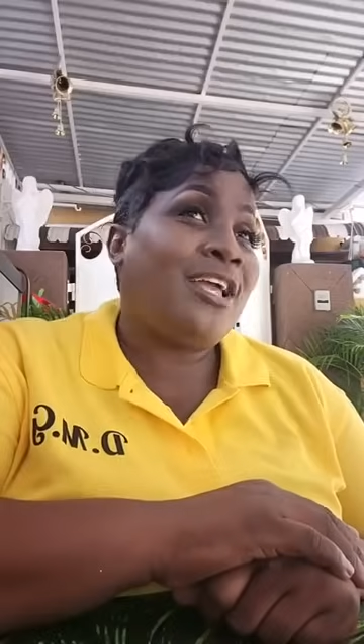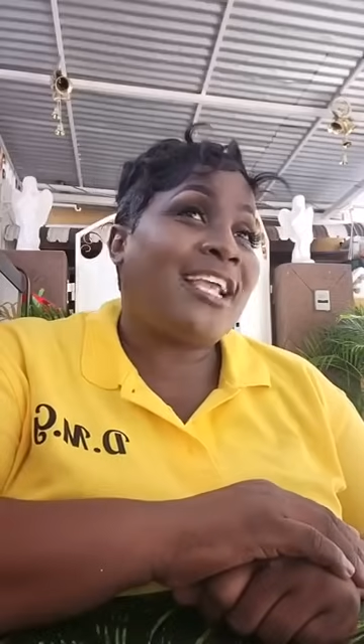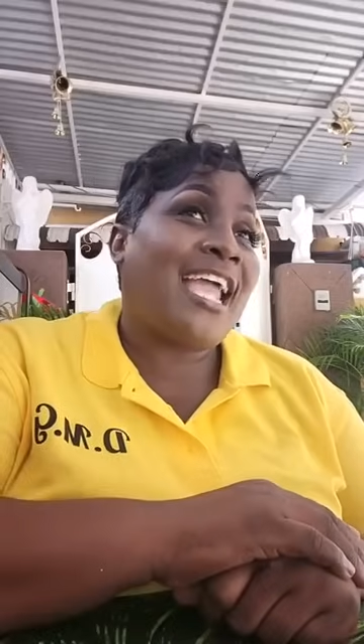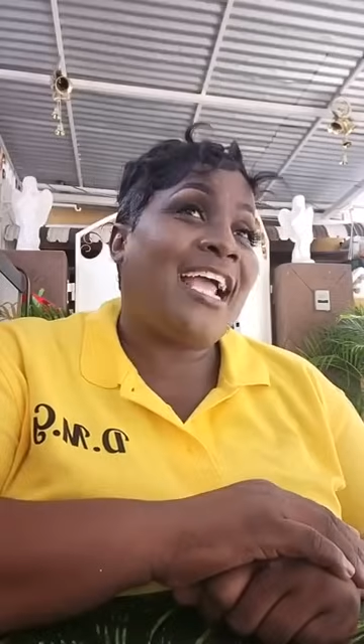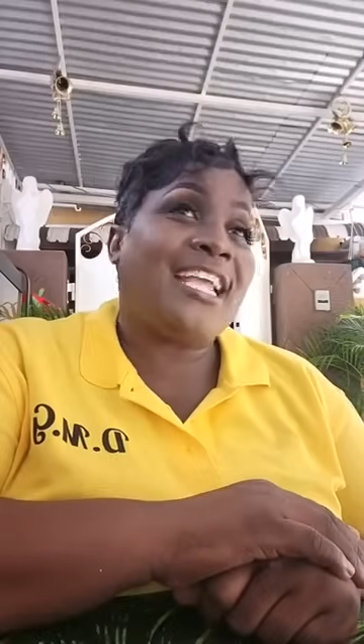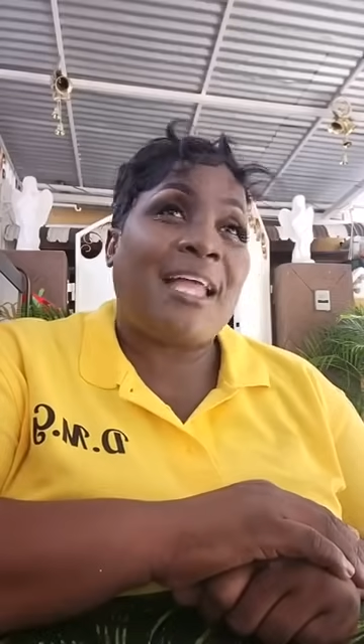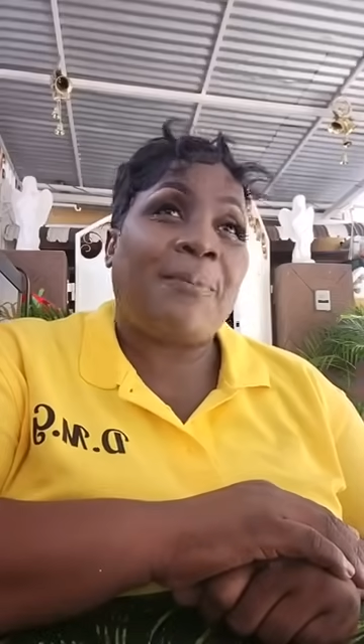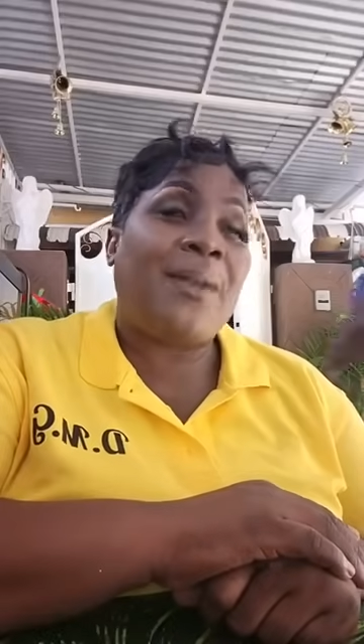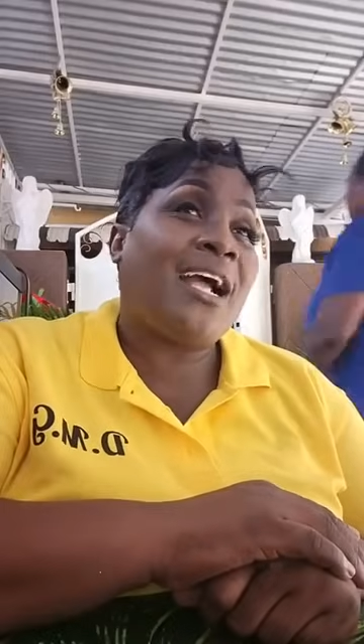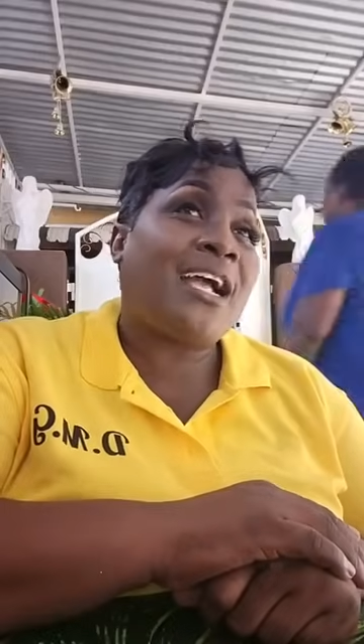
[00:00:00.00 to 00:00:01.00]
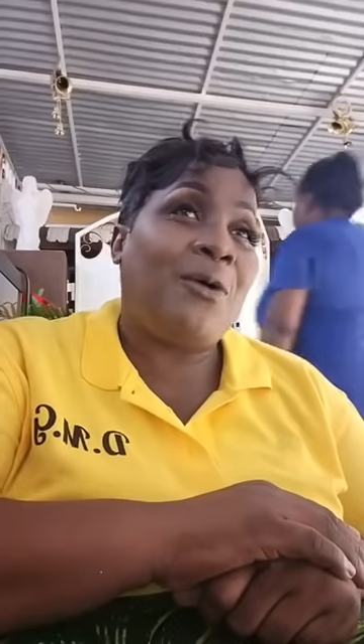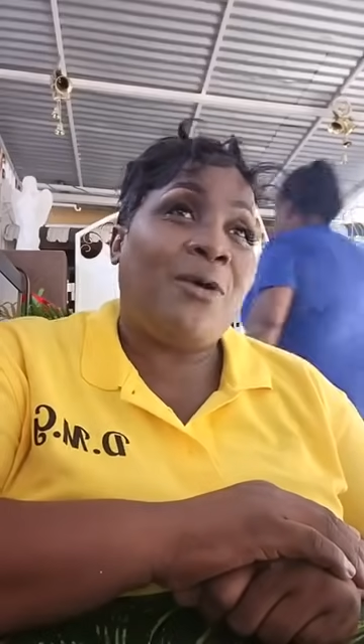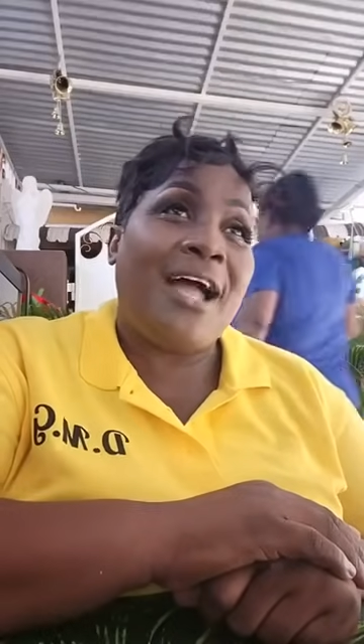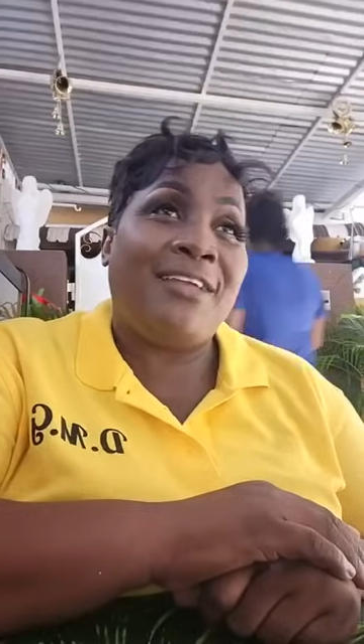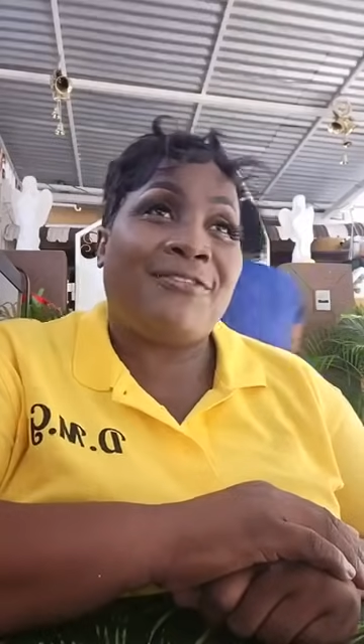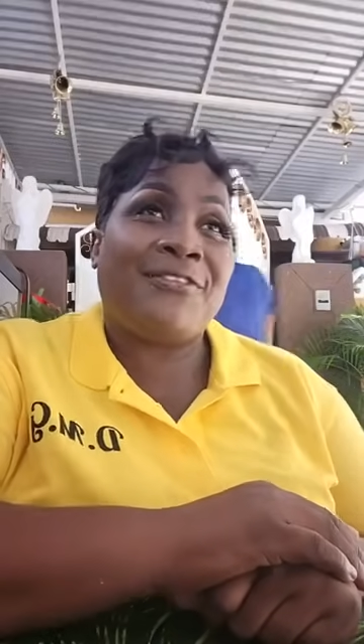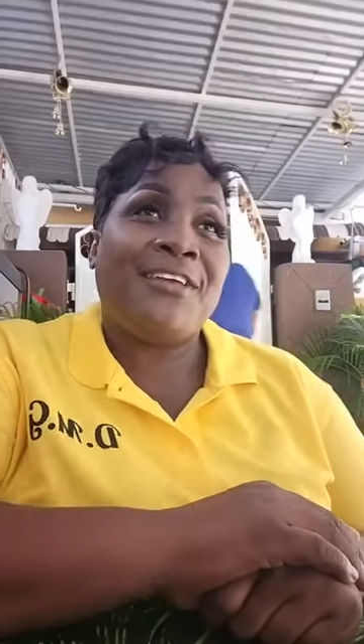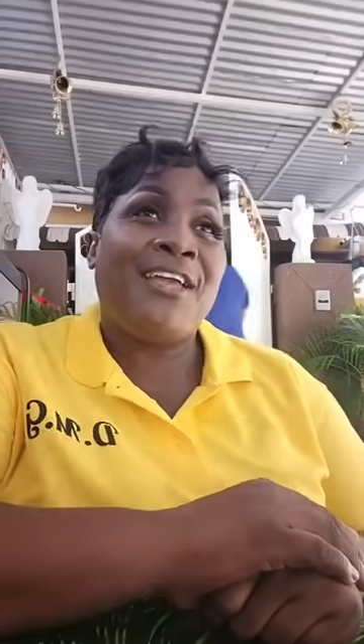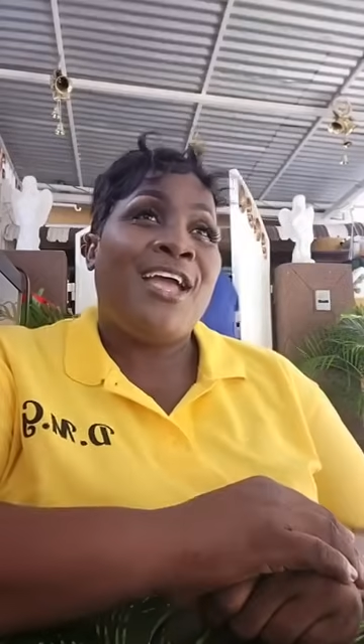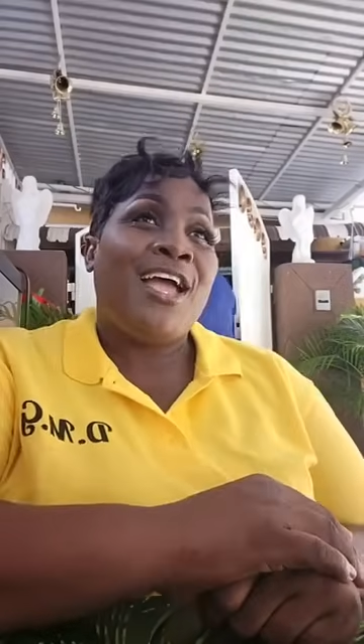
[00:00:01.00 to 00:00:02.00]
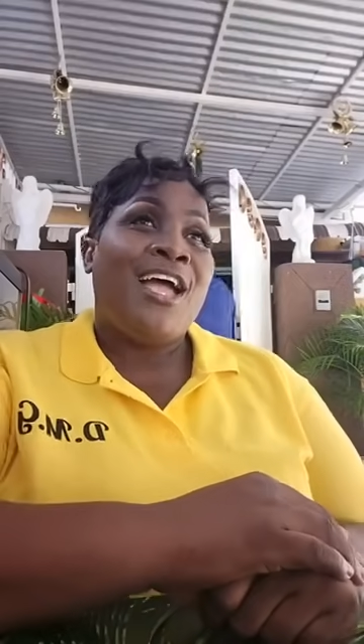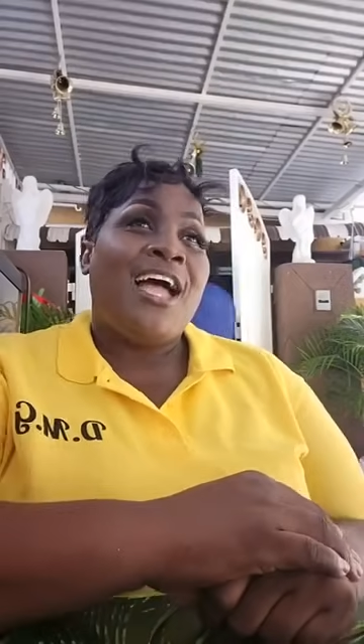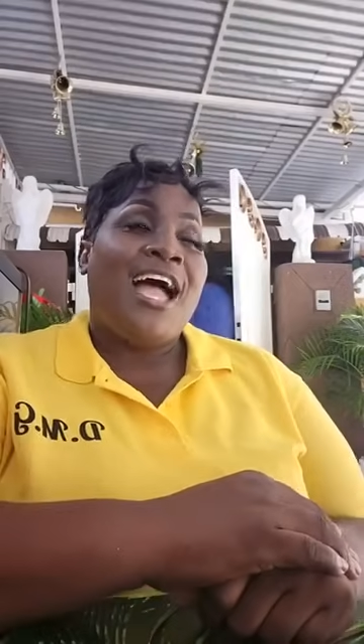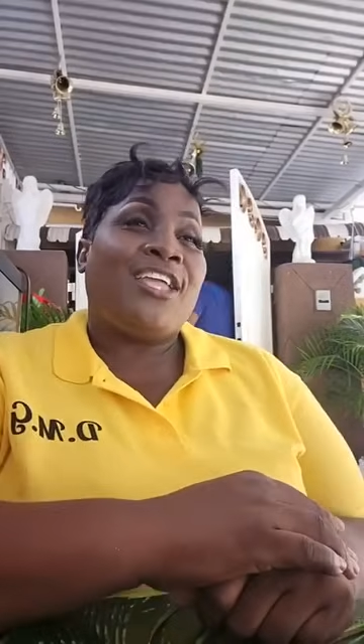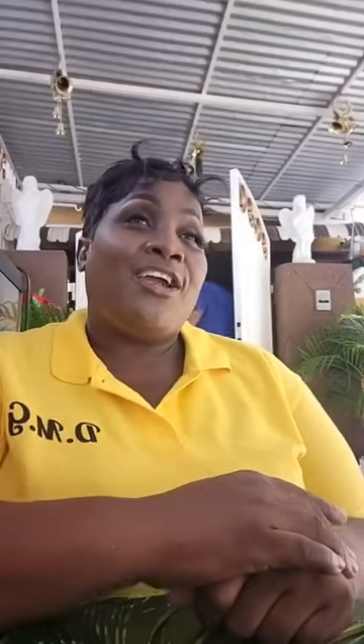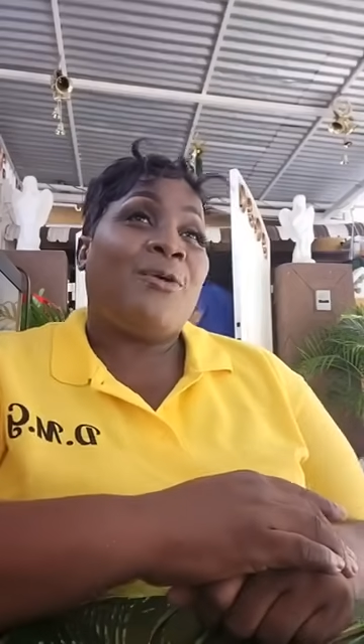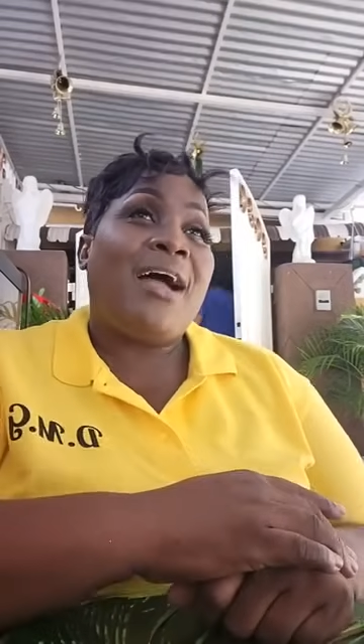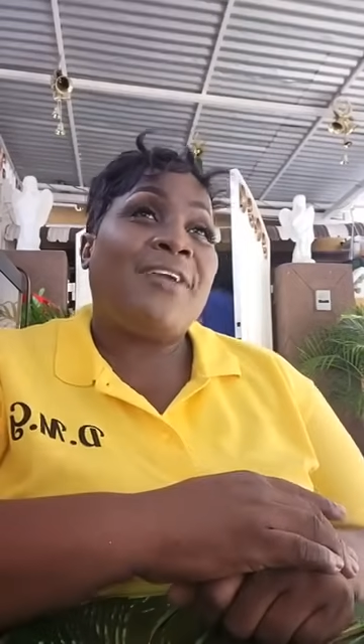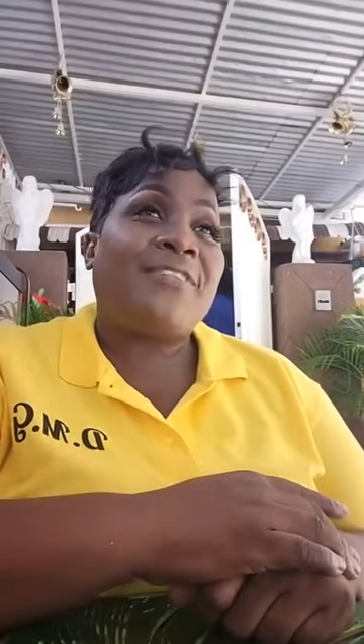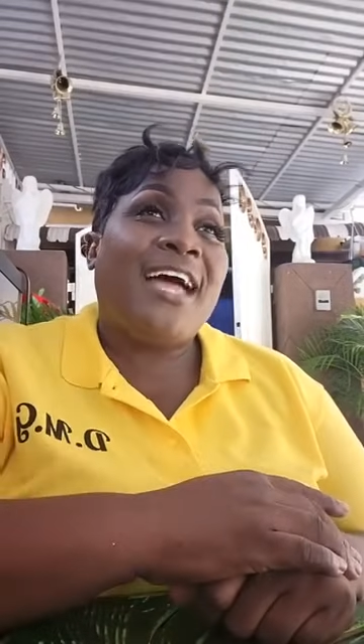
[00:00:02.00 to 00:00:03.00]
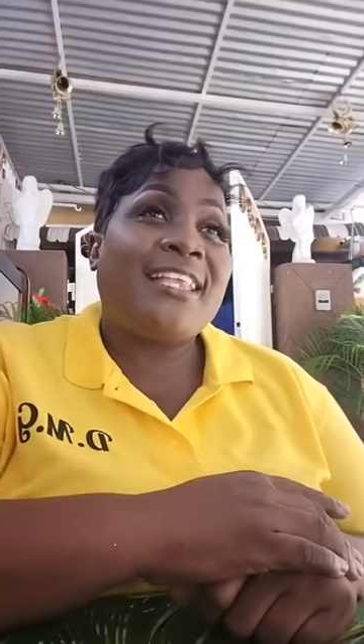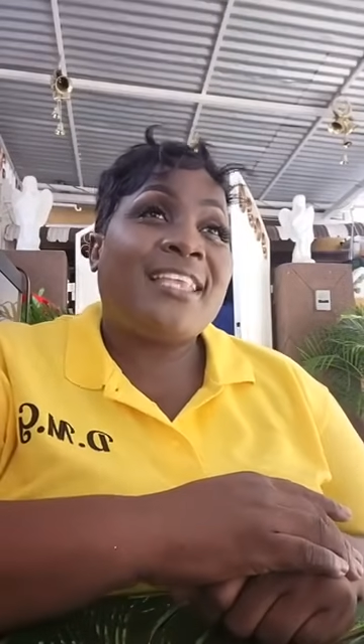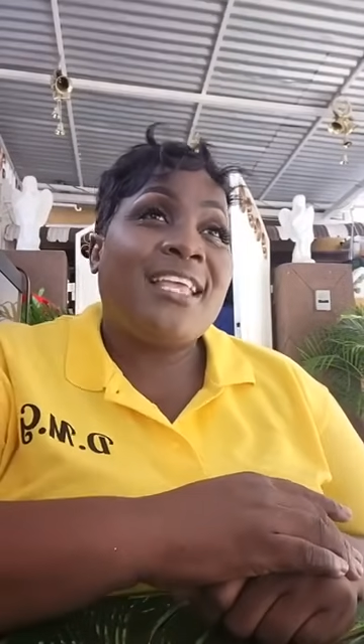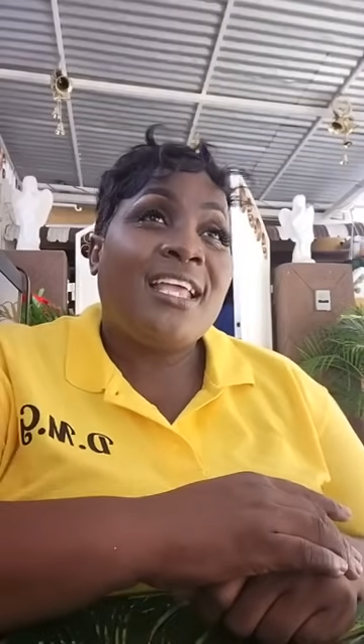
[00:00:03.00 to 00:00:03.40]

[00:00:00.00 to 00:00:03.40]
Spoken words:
you can get a Planka wife. Are your wife that?